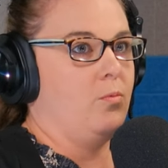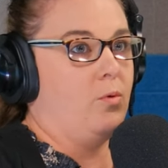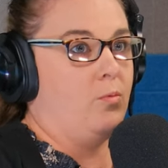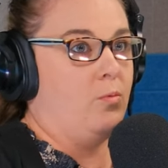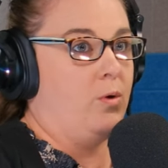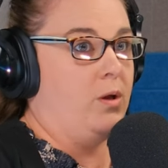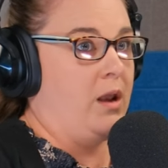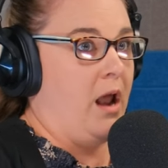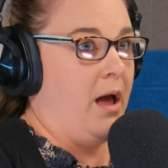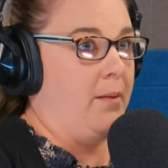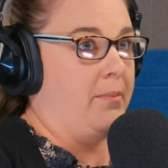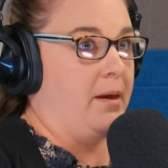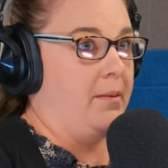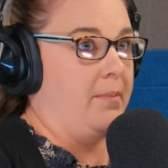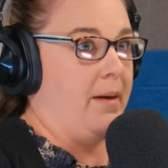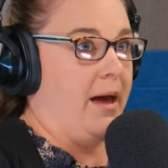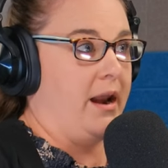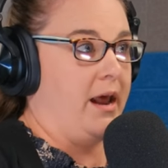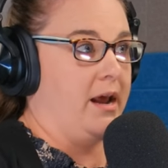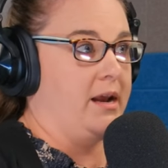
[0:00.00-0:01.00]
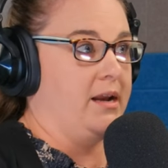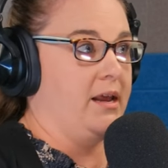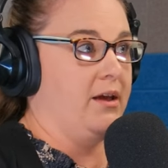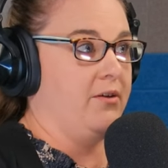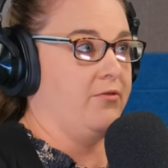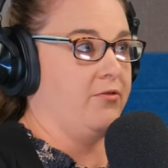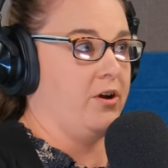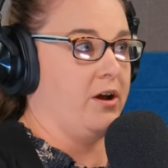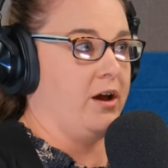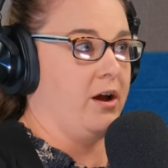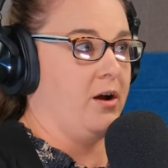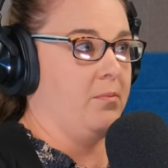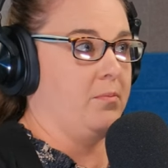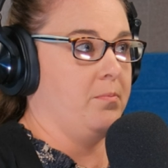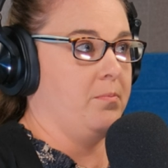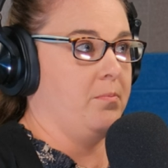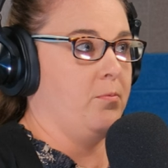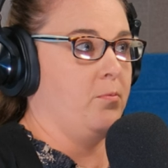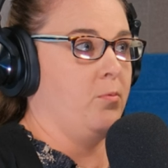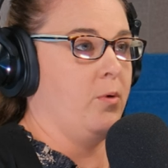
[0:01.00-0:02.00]
would not be a bad idea for here,
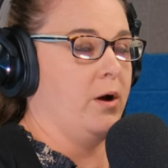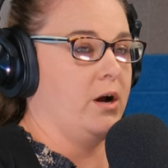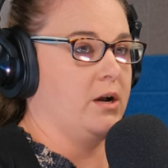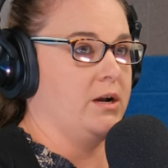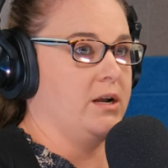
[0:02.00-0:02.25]
where